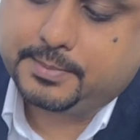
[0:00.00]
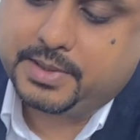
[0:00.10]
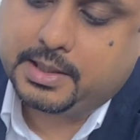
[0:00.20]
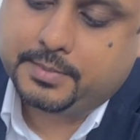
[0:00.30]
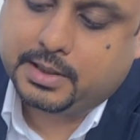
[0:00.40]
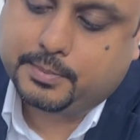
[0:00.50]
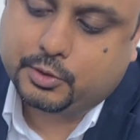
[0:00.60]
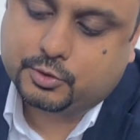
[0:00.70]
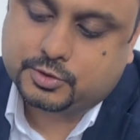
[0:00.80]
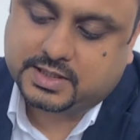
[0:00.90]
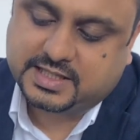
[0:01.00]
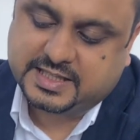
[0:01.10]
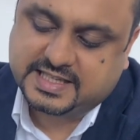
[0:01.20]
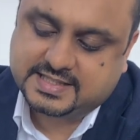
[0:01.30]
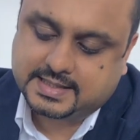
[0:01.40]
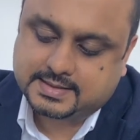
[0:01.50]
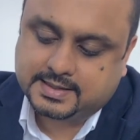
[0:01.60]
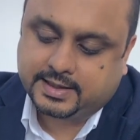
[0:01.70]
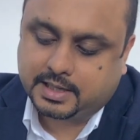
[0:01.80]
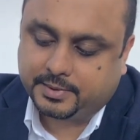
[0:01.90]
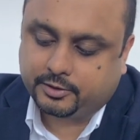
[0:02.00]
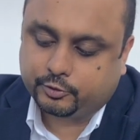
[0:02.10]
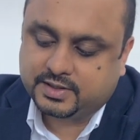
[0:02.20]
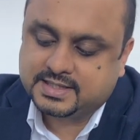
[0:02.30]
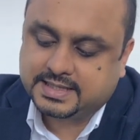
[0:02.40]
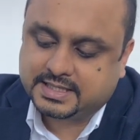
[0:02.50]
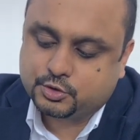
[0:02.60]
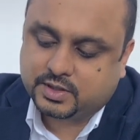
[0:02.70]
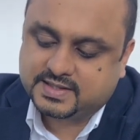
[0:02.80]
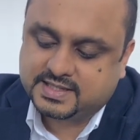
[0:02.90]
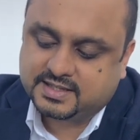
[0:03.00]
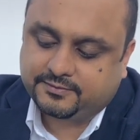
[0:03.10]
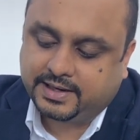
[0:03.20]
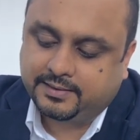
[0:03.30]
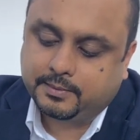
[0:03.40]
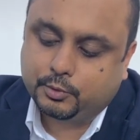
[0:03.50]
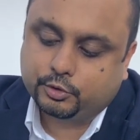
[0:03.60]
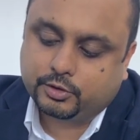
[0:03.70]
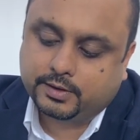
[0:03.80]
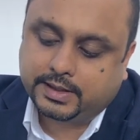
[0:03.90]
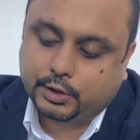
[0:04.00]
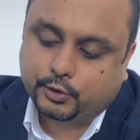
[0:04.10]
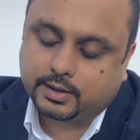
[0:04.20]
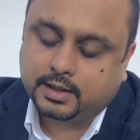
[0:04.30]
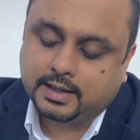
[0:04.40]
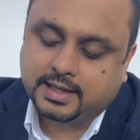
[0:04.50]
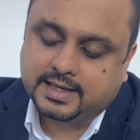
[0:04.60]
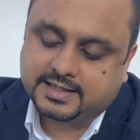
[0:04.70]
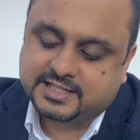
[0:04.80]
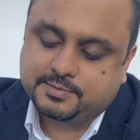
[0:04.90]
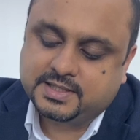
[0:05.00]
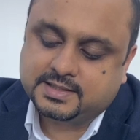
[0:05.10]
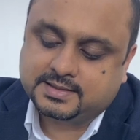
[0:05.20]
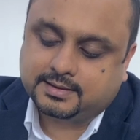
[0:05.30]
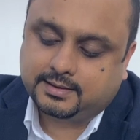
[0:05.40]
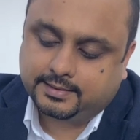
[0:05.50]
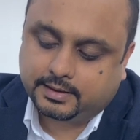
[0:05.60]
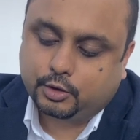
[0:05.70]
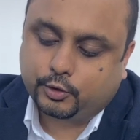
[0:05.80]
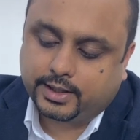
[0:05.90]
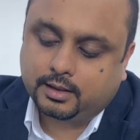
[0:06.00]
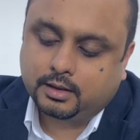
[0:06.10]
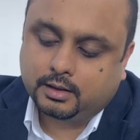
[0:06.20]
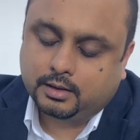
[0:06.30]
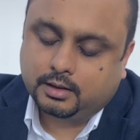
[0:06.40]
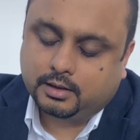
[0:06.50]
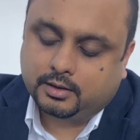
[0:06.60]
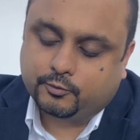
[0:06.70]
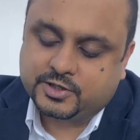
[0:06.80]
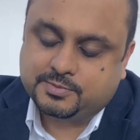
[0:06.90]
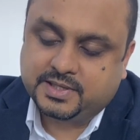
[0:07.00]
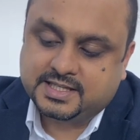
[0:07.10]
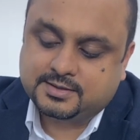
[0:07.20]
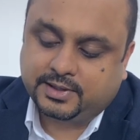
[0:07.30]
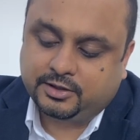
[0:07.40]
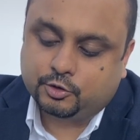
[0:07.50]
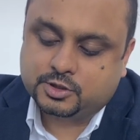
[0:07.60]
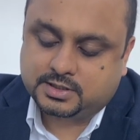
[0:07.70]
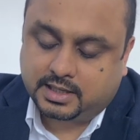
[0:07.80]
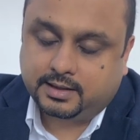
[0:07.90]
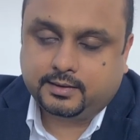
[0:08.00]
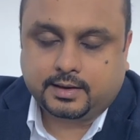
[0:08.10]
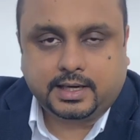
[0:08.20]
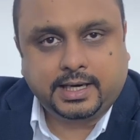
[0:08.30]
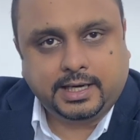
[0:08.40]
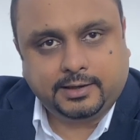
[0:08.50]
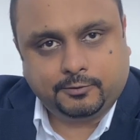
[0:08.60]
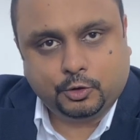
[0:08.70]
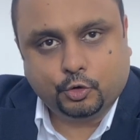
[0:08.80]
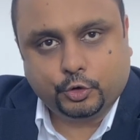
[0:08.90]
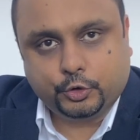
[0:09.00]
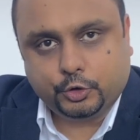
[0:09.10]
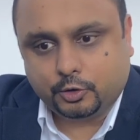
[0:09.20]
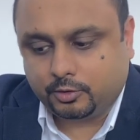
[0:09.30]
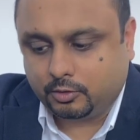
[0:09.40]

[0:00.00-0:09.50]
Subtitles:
BMWs and the Nissans, they recommend. So this, as you can see, is a 5W30 oil. This means it's a thinner oil, which means when you start the car, it will go to your